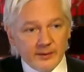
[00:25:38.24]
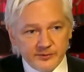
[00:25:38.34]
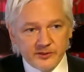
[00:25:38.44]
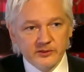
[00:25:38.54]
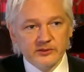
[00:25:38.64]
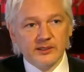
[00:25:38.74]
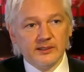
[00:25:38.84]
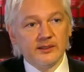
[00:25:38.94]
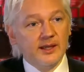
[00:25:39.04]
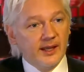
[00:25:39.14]

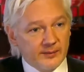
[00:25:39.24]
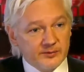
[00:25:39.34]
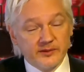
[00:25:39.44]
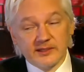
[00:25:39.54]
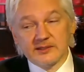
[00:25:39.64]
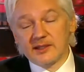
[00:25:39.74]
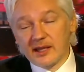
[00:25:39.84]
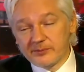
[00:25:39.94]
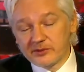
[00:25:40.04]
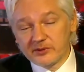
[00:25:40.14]
Absolutely. Absolutely. That's
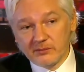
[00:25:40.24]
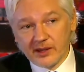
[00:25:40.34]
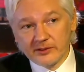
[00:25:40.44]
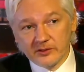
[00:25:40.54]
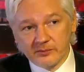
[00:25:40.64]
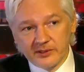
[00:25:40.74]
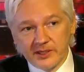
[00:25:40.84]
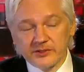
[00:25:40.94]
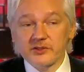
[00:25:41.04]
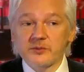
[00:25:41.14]
absolutely my
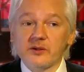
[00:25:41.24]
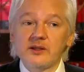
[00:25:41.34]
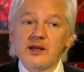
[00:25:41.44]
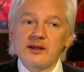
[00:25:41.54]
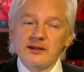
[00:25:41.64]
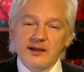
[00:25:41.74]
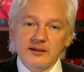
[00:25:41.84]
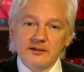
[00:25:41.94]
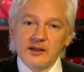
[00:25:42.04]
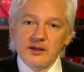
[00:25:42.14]
interpretation as well.
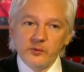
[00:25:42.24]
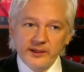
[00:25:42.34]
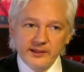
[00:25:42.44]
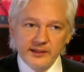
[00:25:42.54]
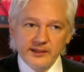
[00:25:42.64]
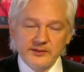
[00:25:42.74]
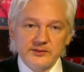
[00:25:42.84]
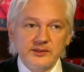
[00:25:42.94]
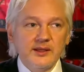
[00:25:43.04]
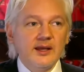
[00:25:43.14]
Now, WikiLeaks
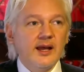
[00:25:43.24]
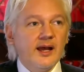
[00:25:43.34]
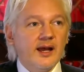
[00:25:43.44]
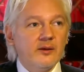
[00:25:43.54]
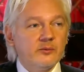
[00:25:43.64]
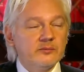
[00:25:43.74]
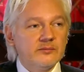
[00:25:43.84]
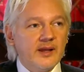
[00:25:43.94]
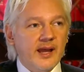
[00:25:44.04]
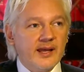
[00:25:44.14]

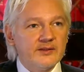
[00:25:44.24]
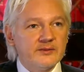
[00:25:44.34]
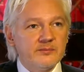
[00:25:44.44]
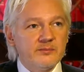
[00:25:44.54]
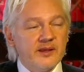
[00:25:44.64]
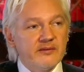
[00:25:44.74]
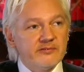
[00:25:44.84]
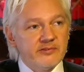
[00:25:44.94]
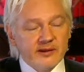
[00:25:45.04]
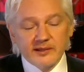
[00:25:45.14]
has been a
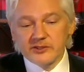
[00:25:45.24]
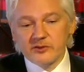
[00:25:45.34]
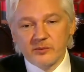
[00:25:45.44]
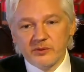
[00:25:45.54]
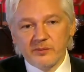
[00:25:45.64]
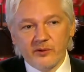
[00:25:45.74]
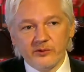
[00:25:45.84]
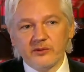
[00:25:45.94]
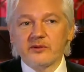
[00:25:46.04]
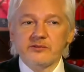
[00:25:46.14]
very strong
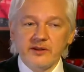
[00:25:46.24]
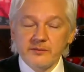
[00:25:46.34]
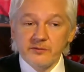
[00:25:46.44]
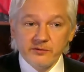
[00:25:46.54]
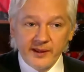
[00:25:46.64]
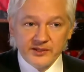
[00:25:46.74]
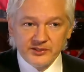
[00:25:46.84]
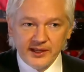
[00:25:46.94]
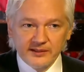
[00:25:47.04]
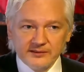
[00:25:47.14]
proponent of the Freedom of
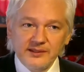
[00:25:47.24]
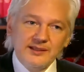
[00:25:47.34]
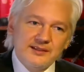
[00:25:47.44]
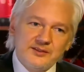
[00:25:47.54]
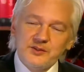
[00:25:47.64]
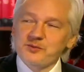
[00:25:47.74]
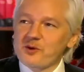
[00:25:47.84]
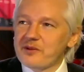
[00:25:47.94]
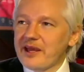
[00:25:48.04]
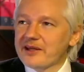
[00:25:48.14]
Information Act. This is
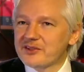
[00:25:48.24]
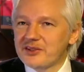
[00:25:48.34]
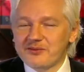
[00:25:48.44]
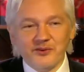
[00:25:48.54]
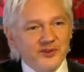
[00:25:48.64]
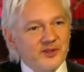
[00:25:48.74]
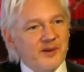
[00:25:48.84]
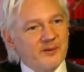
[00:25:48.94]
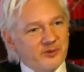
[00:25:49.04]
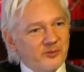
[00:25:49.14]
probably actually, if you think
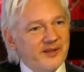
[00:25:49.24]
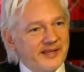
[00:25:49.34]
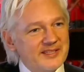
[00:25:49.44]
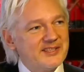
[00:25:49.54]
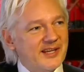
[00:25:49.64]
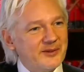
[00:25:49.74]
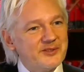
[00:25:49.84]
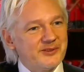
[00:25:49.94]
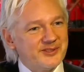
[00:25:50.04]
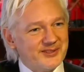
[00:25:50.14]
about it, probably against our
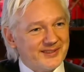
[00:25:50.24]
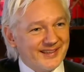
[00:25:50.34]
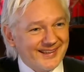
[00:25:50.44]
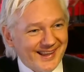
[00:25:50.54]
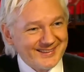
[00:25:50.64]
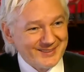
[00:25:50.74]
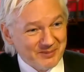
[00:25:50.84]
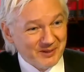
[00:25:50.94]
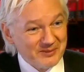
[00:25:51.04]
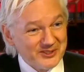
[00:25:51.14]
interests as a
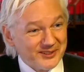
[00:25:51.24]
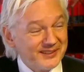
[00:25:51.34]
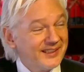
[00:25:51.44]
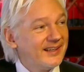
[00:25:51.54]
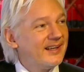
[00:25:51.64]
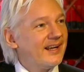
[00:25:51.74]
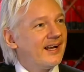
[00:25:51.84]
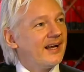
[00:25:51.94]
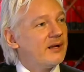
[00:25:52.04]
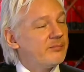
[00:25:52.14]
publisher.
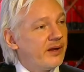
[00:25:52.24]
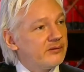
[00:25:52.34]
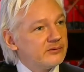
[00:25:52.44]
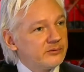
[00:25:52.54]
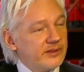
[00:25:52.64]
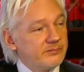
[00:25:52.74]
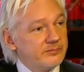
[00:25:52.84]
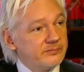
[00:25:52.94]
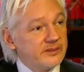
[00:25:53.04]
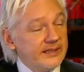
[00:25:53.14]
But we
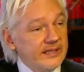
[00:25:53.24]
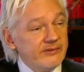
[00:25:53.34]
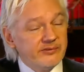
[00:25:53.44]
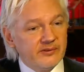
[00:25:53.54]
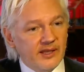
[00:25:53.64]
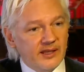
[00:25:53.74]
believe